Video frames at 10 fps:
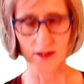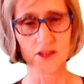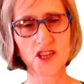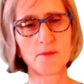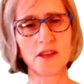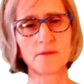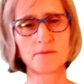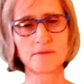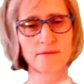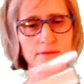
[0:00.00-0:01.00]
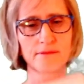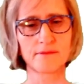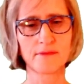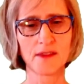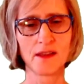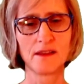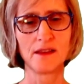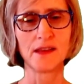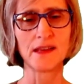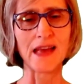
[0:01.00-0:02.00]
Jamie,
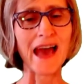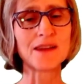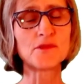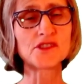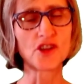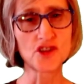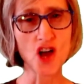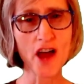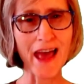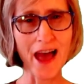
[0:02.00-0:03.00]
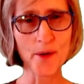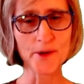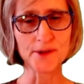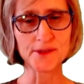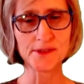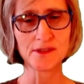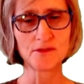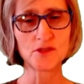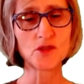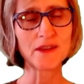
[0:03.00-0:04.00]
Animals are not ours to